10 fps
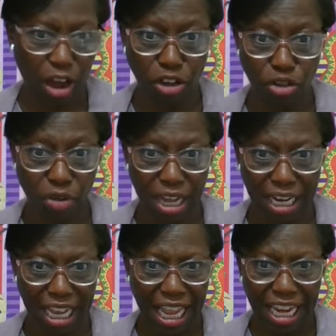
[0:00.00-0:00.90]
Are you
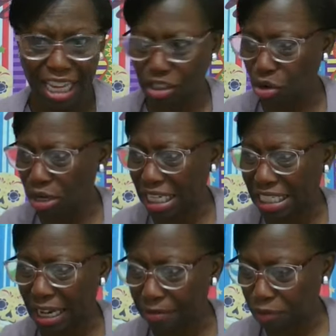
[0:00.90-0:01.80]
ready? Let's go.
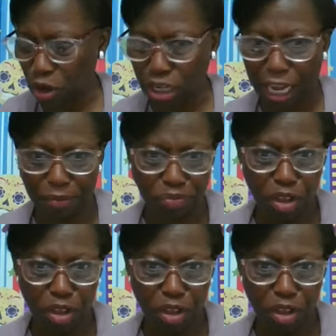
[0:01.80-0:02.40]
Lista. Okay.